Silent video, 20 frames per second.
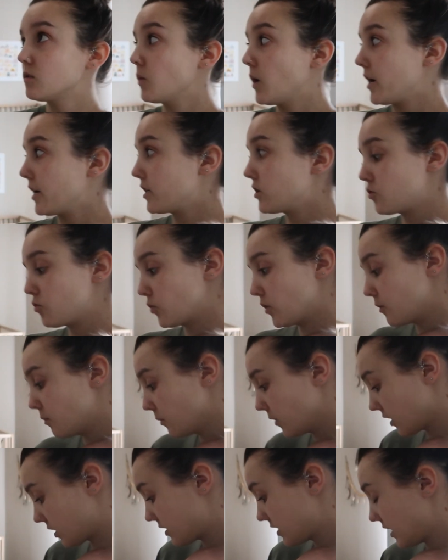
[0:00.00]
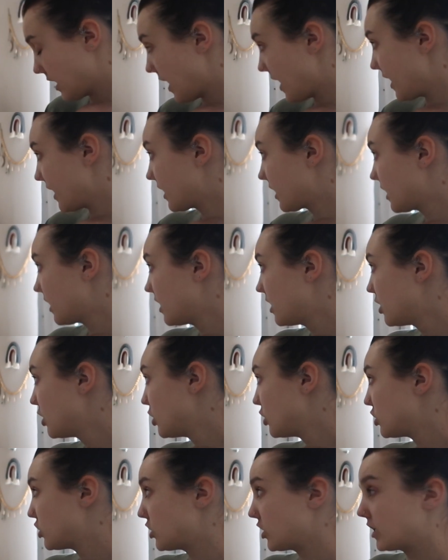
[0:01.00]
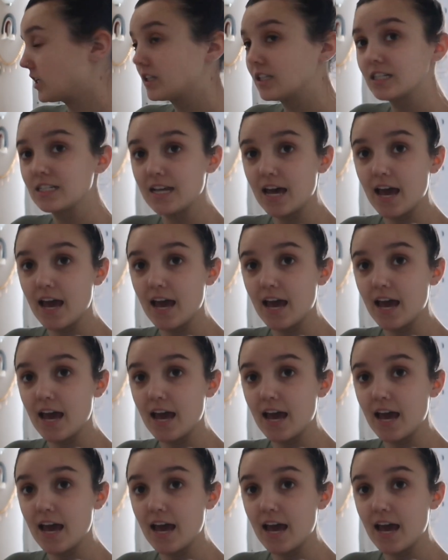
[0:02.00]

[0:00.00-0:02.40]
is what his room looks like during the